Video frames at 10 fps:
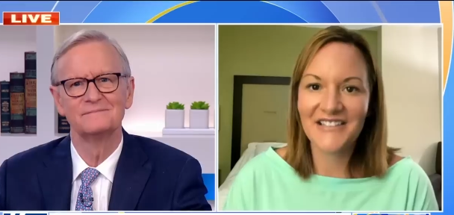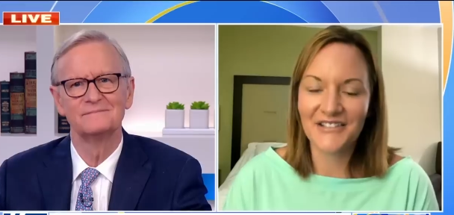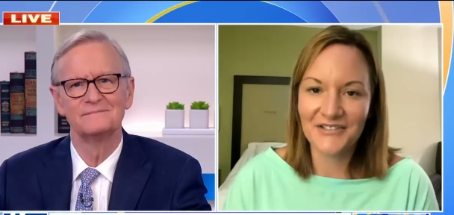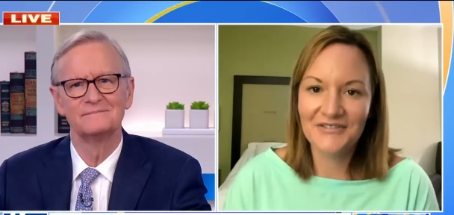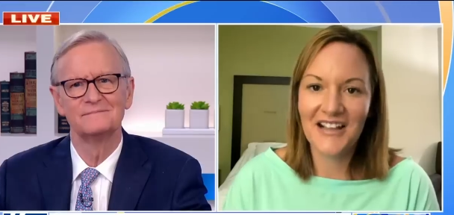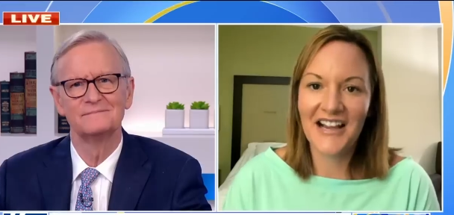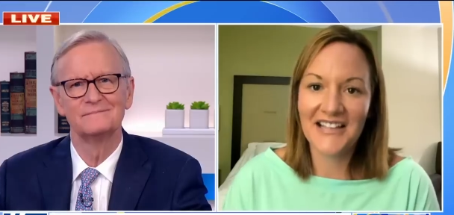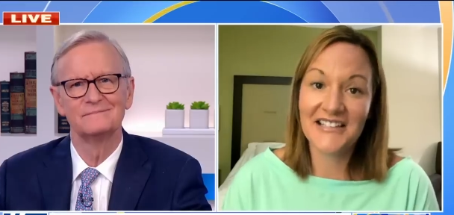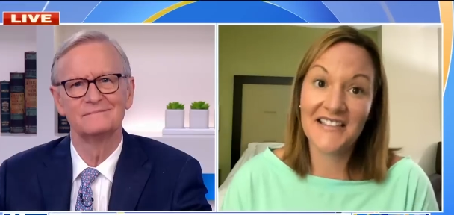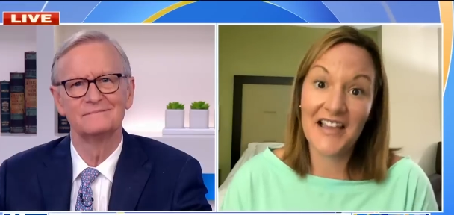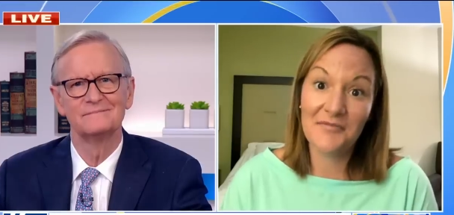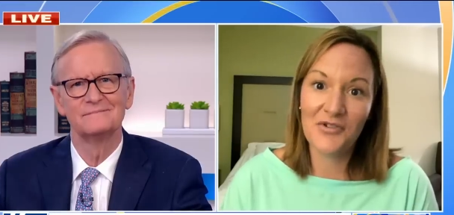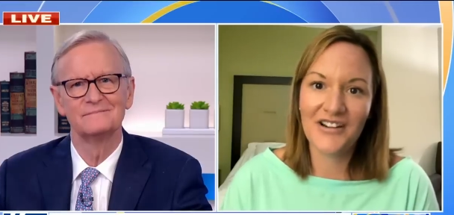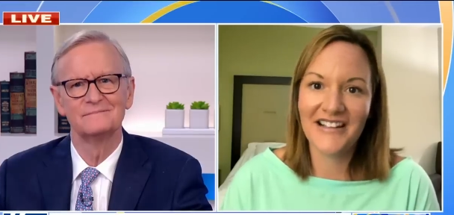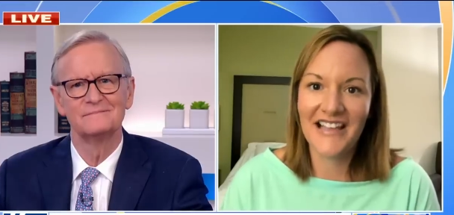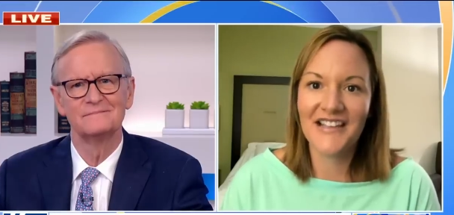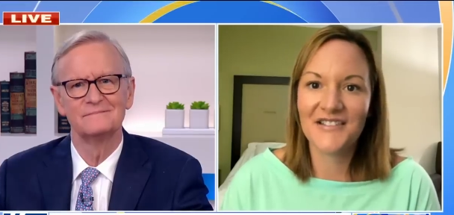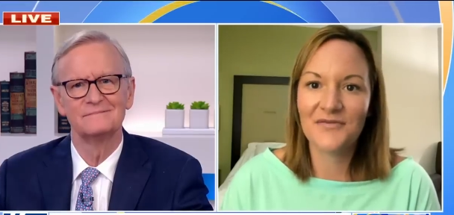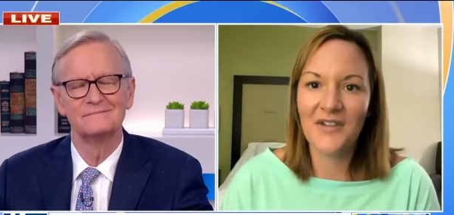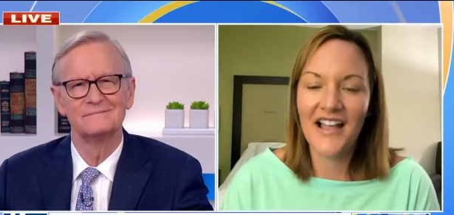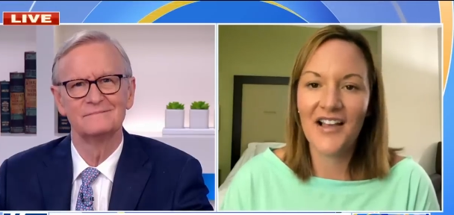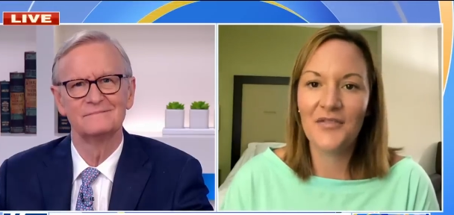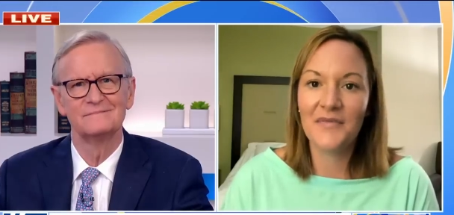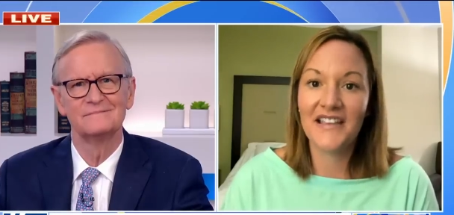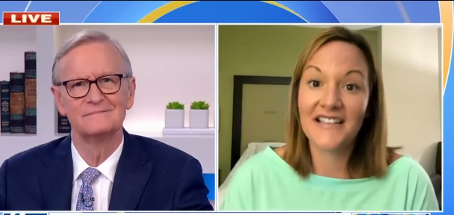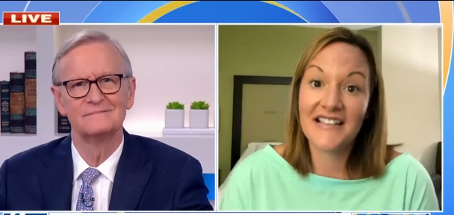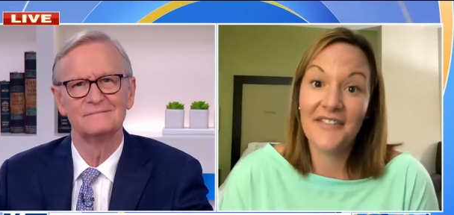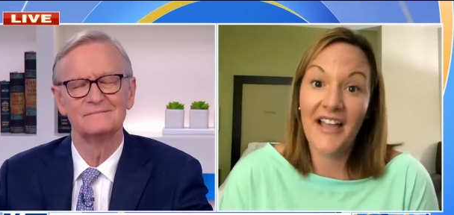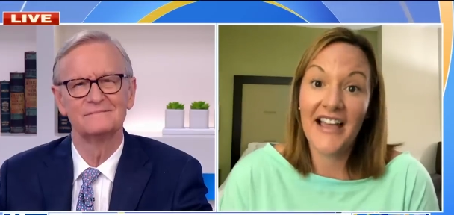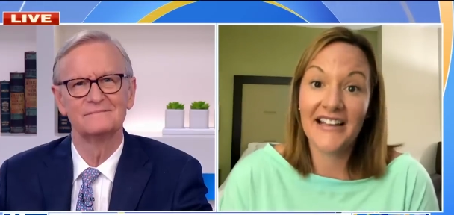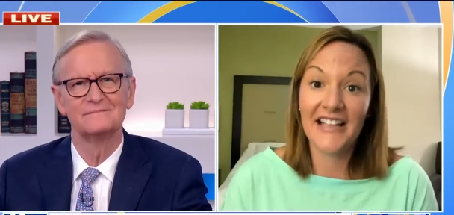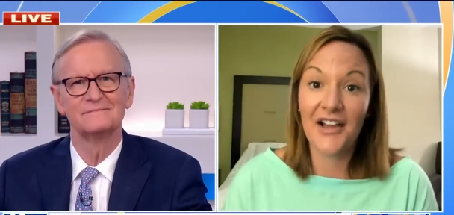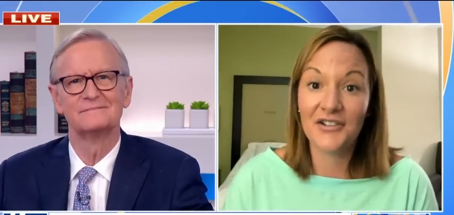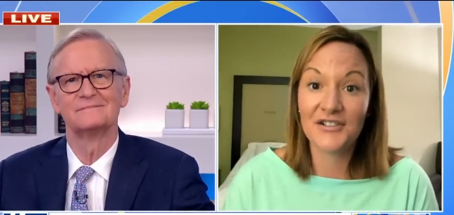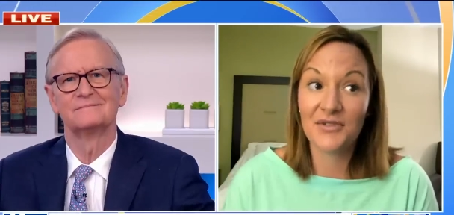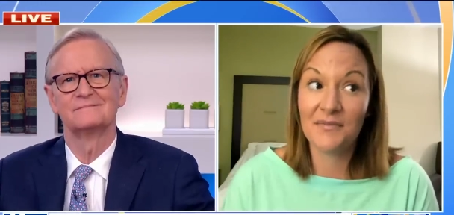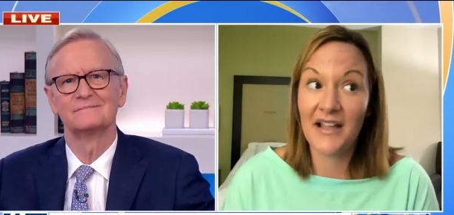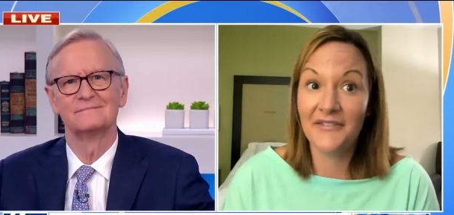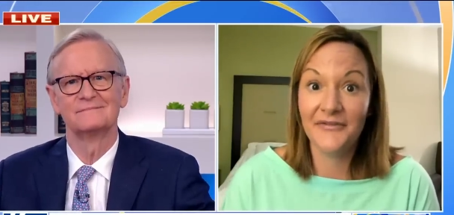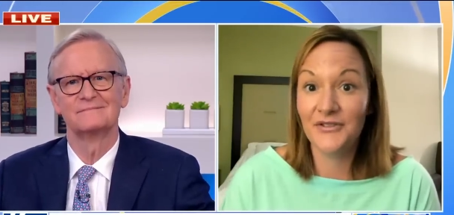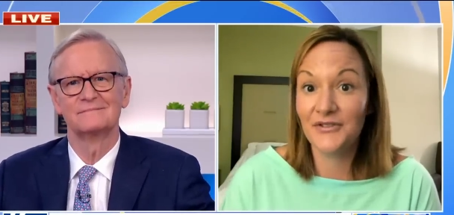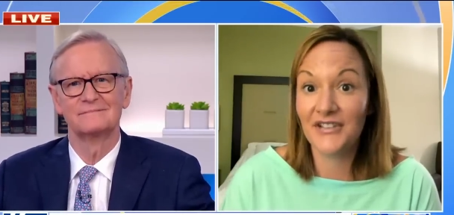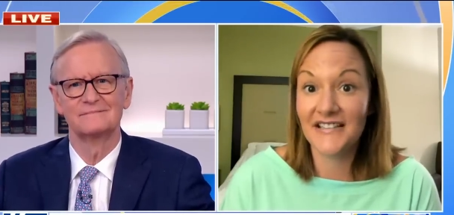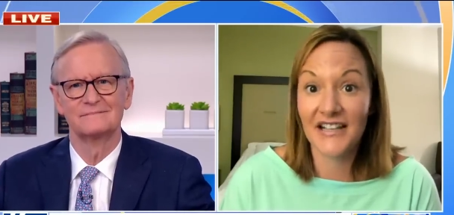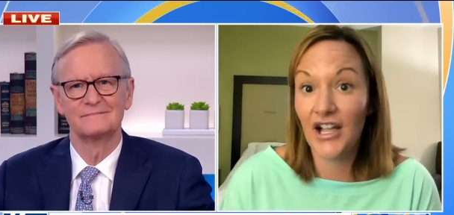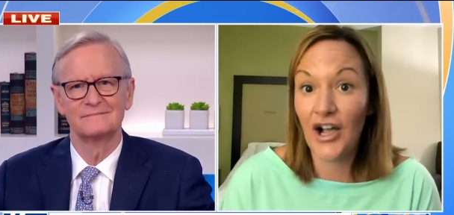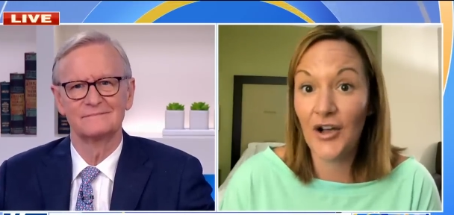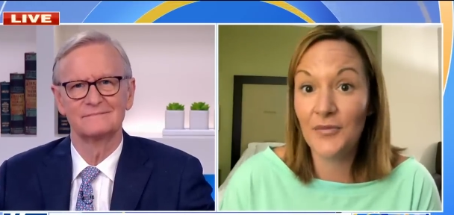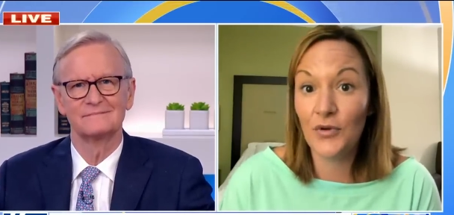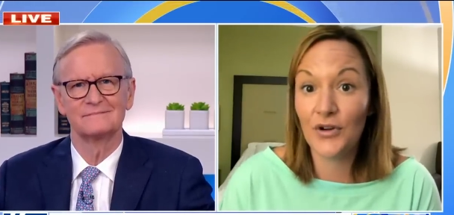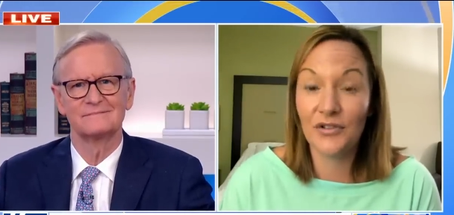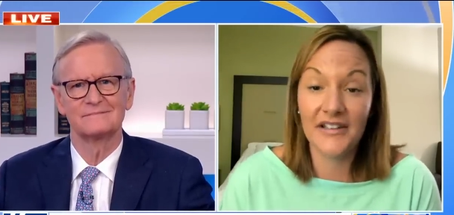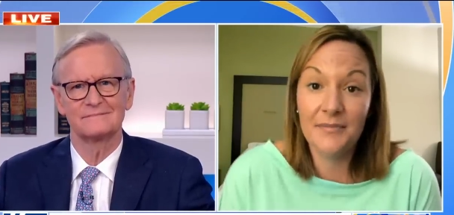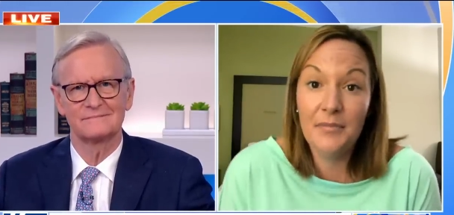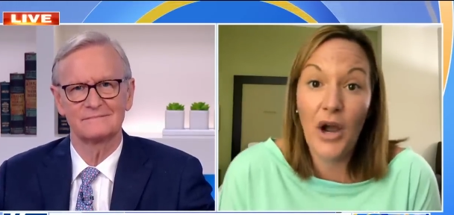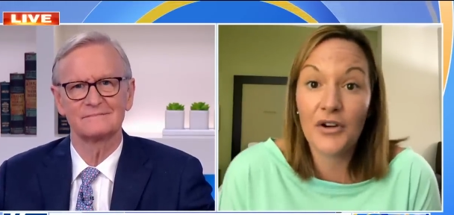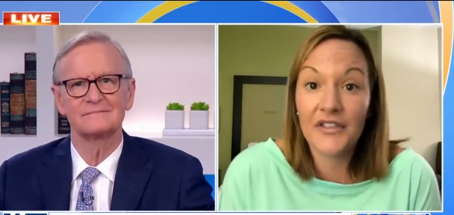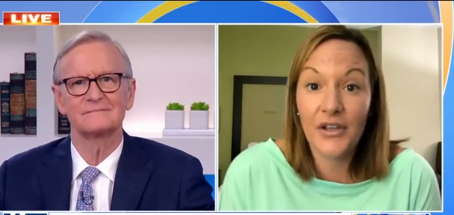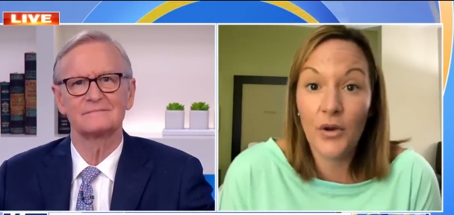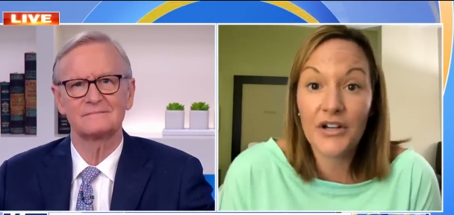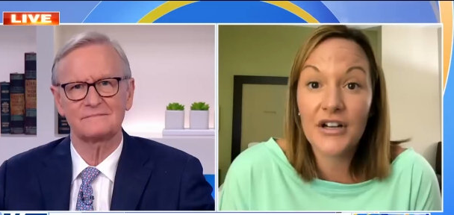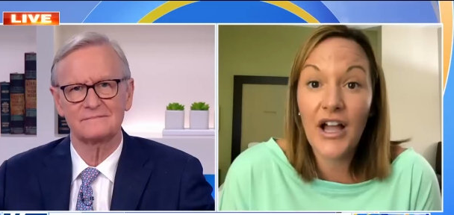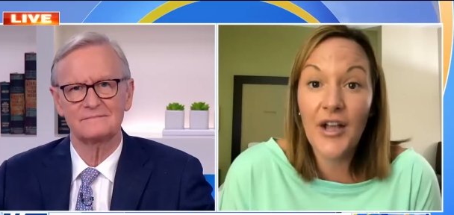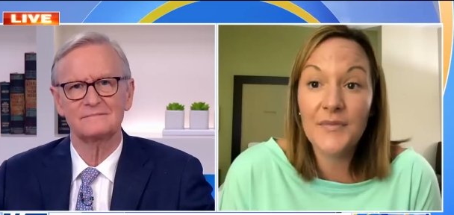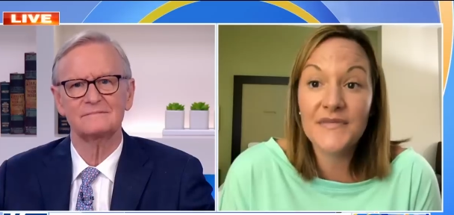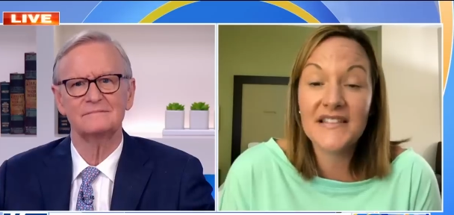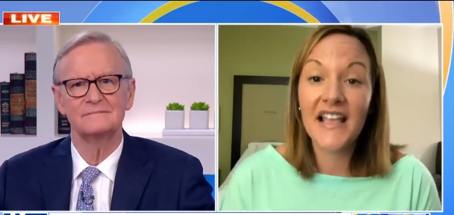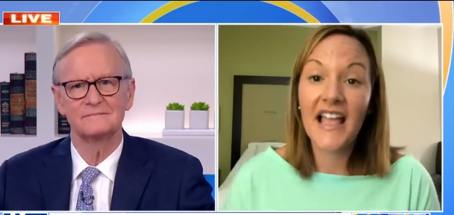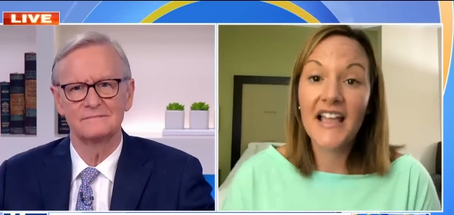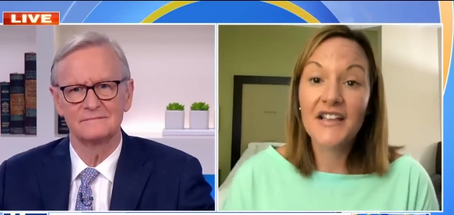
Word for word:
Speaker 1: I do. And I did that morning as well because I've had encounters where my food doesn't come or only part of the order comes.